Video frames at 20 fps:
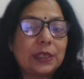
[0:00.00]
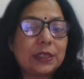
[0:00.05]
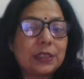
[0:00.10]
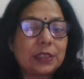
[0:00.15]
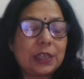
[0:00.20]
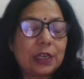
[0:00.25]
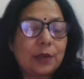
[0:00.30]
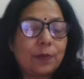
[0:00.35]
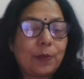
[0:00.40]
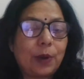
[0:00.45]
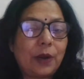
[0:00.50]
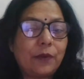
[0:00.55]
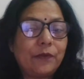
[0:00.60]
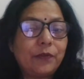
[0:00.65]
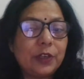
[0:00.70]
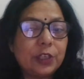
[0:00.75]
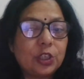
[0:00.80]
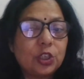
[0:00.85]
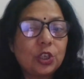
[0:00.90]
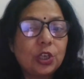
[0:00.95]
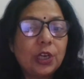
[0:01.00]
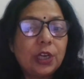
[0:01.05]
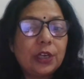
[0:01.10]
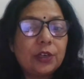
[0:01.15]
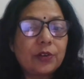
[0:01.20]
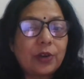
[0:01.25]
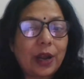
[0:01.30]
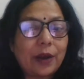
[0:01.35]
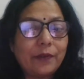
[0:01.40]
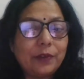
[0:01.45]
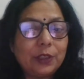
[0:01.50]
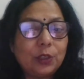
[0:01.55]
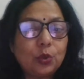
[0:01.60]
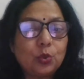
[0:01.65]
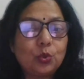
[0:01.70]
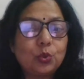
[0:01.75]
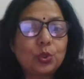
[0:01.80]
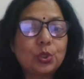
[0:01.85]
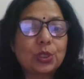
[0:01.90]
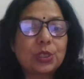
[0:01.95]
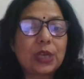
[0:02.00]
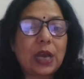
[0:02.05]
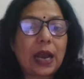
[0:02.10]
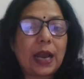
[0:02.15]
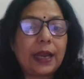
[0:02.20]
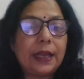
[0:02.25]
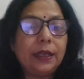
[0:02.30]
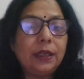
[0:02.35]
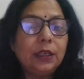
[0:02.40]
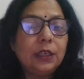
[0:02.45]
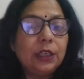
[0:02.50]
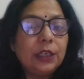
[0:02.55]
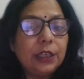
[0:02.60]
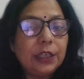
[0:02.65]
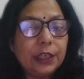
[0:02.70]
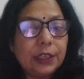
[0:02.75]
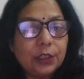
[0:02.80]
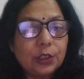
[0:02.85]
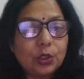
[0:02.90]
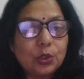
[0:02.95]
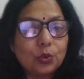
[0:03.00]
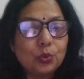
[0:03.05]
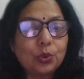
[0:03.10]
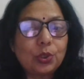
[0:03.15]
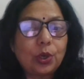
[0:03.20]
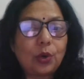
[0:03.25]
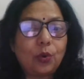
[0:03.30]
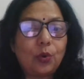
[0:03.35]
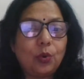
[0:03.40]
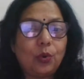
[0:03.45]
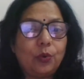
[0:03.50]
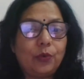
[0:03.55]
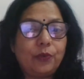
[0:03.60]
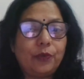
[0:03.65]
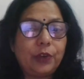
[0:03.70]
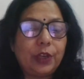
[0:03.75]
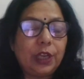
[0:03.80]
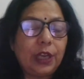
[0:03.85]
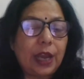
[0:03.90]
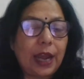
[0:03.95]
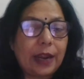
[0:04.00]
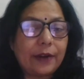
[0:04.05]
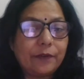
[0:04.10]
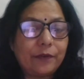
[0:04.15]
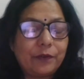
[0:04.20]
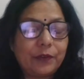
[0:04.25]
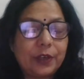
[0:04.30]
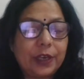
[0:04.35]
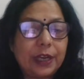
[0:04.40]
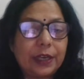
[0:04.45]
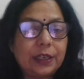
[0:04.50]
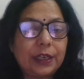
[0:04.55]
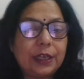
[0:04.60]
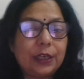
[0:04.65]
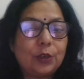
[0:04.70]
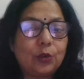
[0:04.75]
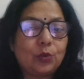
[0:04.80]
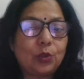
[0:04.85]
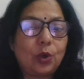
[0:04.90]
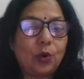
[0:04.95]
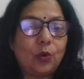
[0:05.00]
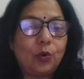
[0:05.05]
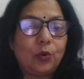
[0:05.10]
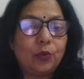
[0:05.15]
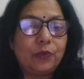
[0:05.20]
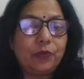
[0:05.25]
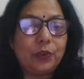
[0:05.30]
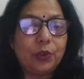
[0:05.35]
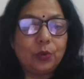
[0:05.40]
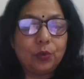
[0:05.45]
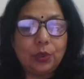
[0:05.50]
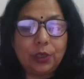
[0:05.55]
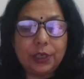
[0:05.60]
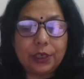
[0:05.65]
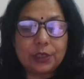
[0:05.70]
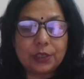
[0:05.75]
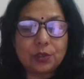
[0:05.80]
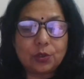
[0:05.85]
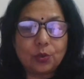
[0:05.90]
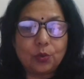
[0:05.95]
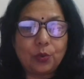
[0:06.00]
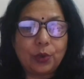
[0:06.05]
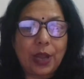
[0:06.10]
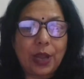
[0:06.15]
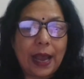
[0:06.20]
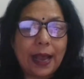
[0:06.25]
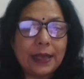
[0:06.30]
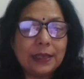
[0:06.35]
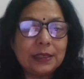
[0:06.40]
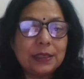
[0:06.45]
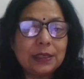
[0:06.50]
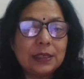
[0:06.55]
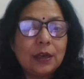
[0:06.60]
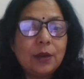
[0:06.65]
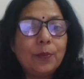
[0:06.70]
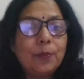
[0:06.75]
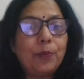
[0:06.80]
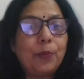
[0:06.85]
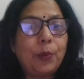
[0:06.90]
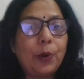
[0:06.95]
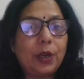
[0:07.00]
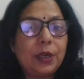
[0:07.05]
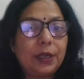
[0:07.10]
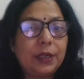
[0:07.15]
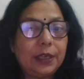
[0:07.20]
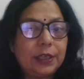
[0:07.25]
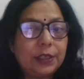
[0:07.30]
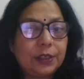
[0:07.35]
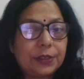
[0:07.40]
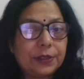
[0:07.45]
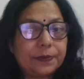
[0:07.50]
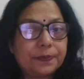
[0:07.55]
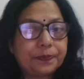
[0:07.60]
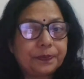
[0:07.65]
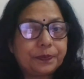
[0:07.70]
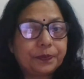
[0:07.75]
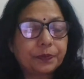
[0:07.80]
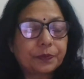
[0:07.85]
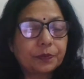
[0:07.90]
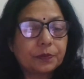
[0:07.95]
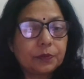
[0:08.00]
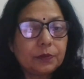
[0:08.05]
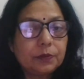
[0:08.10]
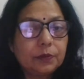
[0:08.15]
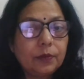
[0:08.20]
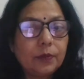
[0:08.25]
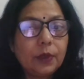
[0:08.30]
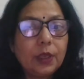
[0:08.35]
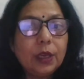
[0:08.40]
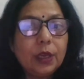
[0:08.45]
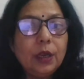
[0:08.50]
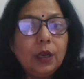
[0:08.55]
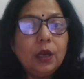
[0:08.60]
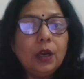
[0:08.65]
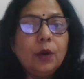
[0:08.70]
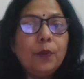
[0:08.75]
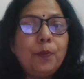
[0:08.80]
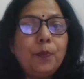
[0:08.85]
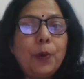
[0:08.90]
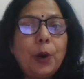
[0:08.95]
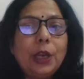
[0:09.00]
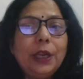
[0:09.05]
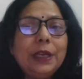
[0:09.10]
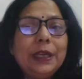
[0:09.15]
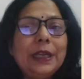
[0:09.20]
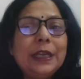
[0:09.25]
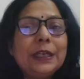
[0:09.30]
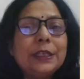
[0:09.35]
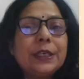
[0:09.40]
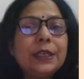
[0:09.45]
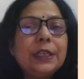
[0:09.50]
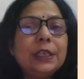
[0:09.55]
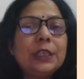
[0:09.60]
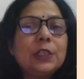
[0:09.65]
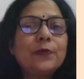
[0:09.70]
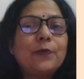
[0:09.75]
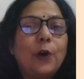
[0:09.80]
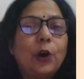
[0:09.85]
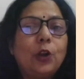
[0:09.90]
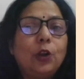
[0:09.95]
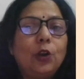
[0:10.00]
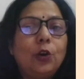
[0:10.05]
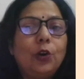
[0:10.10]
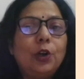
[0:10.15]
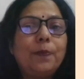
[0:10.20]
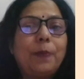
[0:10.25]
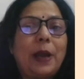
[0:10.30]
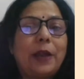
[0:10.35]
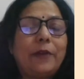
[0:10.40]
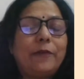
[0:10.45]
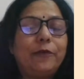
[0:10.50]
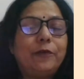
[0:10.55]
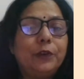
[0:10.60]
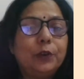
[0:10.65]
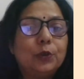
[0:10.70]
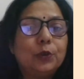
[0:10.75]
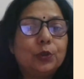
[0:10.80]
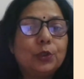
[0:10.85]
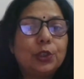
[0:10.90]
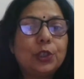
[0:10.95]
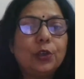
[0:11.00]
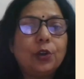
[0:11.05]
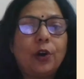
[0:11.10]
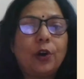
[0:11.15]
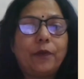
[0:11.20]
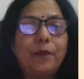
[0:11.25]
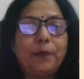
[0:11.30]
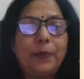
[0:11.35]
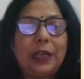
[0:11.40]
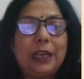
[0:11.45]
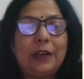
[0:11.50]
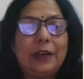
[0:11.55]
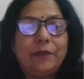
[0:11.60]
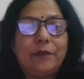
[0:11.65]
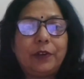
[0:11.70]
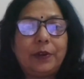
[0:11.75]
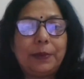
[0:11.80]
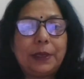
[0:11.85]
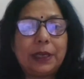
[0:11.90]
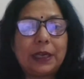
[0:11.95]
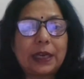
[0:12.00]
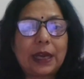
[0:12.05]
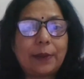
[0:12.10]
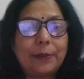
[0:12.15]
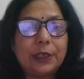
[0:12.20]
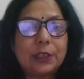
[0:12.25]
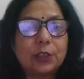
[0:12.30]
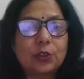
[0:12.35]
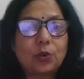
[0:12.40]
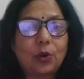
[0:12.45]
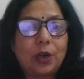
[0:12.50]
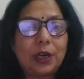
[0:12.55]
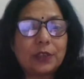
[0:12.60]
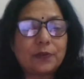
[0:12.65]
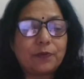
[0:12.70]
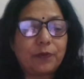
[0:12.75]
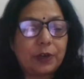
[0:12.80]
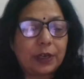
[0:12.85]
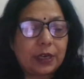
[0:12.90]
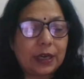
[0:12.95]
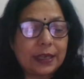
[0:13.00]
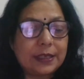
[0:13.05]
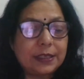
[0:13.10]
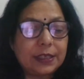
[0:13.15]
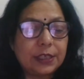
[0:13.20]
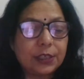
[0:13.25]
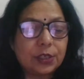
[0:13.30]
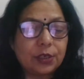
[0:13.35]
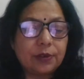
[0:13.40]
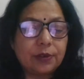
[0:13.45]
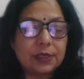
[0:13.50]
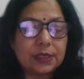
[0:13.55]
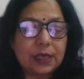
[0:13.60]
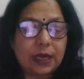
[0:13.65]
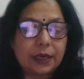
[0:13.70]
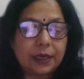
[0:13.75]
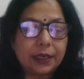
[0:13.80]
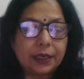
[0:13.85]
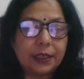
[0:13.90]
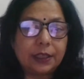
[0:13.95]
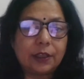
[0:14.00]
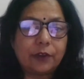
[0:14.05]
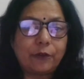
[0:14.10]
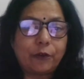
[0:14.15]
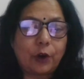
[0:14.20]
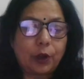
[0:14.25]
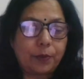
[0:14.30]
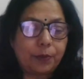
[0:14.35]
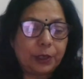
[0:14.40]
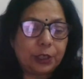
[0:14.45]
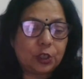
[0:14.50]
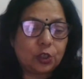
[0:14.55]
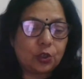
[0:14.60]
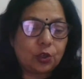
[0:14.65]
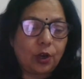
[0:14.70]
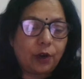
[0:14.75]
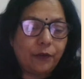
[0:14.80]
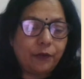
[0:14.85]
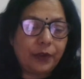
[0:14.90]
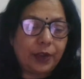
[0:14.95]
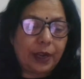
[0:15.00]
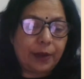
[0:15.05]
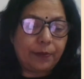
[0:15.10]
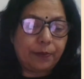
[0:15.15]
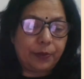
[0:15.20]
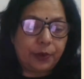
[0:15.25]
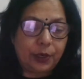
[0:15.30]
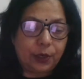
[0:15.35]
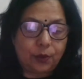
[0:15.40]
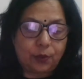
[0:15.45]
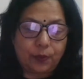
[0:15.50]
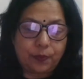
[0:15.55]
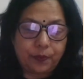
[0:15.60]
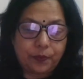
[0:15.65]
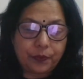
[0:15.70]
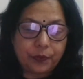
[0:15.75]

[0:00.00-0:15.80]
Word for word: the stigma which travel through style into the ovary and get into the ovule is known as pollination. Pollination is followed by fusion of male and female gametes called as fertilization, resulting in the formation of embryo.